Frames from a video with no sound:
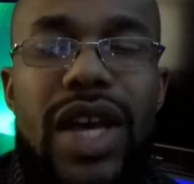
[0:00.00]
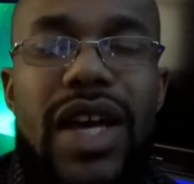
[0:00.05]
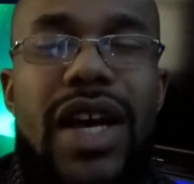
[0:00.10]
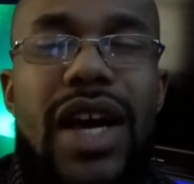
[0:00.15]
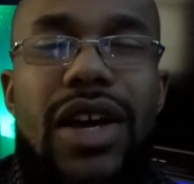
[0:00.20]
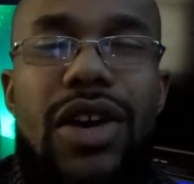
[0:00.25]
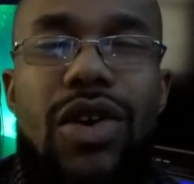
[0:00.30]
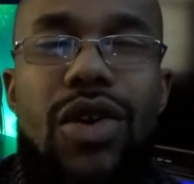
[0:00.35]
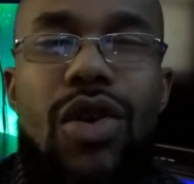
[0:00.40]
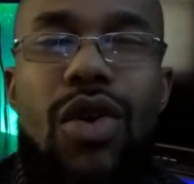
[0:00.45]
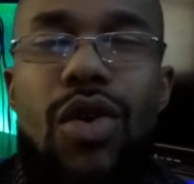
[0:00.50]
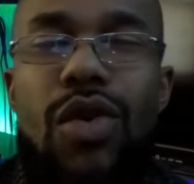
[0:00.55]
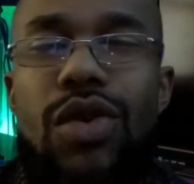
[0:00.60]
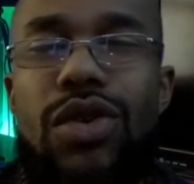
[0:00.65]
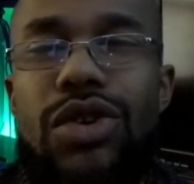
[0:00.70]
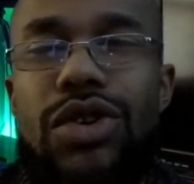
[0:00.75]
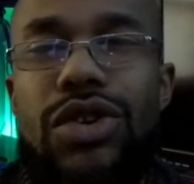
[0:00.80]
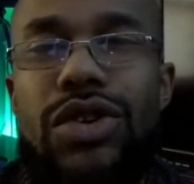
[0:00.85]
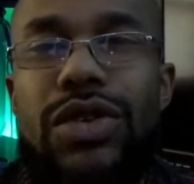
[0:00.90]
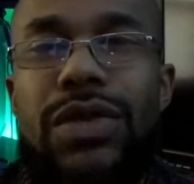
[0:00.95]
that kind of
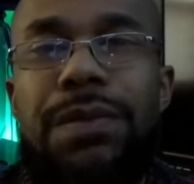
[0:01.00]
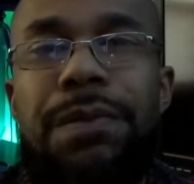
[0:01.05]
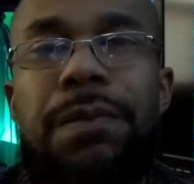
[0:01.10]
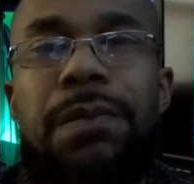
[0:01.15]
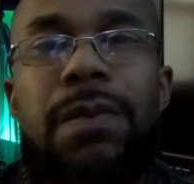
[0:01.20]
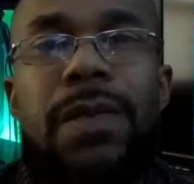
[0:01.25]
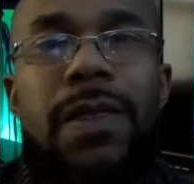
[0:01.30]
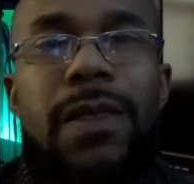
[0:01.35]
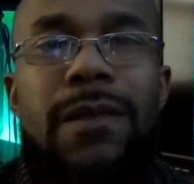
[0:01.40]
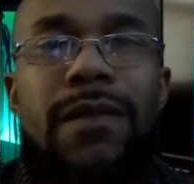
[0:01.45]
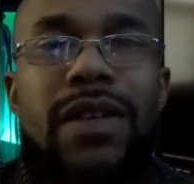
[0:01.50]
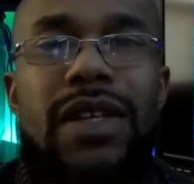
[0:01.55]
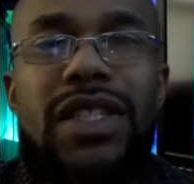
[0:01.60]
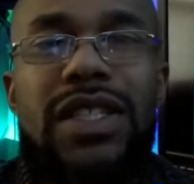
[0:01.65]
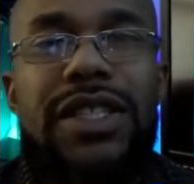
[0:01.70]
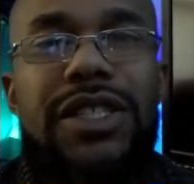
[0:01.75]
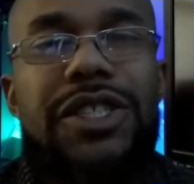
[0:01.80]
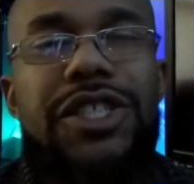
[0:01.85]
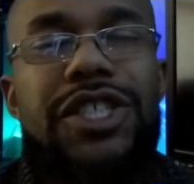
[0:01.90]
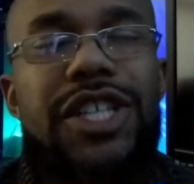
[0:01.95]
horror
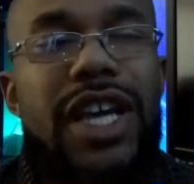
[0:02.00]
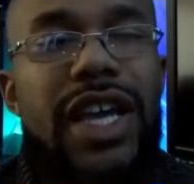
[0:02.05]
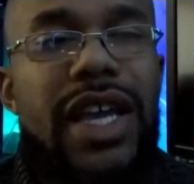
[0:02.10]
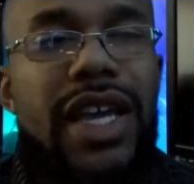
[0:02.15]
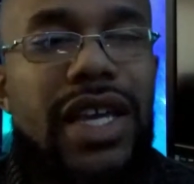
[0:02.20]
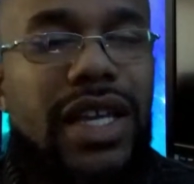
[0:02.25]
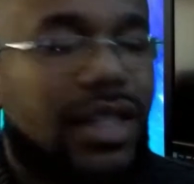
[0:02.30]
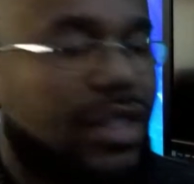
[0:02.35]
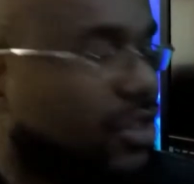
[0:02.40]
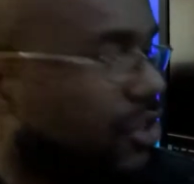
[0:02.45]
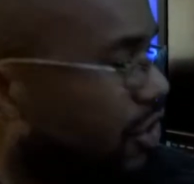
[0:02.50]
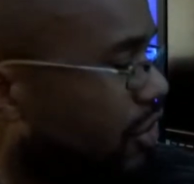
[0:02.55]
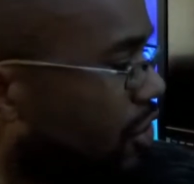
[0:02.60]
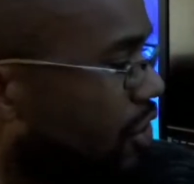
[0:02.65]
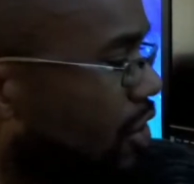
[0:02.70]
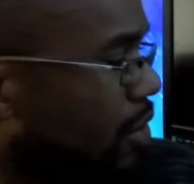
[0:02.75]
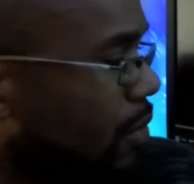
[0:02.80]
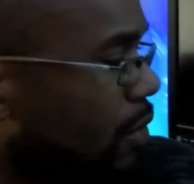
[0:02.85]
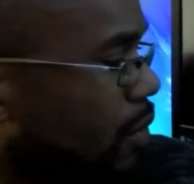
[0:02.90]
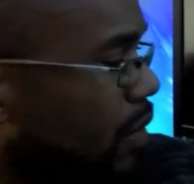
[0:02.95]
cliche
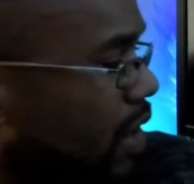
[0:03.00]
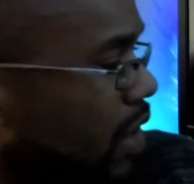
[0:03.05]
term or